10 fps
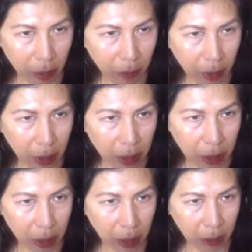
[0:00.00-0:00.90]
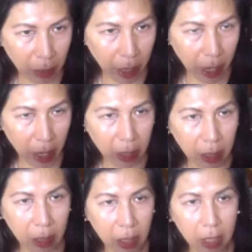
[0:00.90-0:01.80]
if he doesn't come back
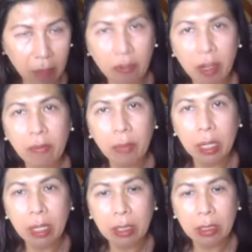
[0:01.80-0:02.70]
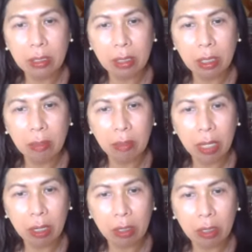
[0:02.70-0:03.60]
in like five minutes, I'm
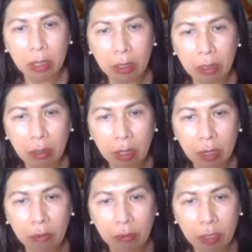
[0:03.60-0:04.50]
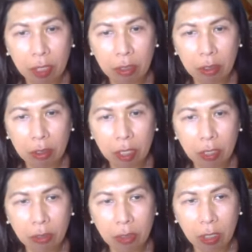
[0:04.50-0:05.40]
out of here. I've done an
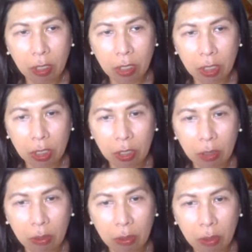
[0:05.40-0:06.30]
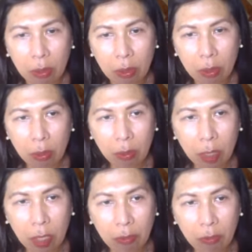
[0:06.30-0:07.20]
extra long show
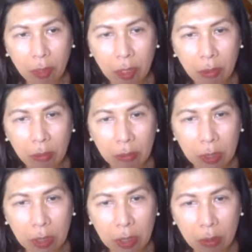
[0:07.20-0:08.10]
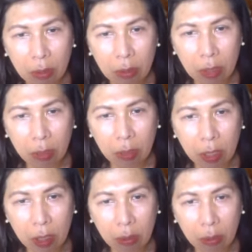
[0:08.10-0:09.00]
waiting for him. So there we
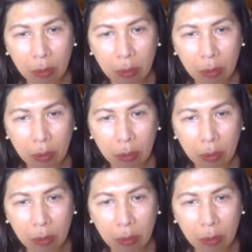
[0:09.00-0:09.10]
go.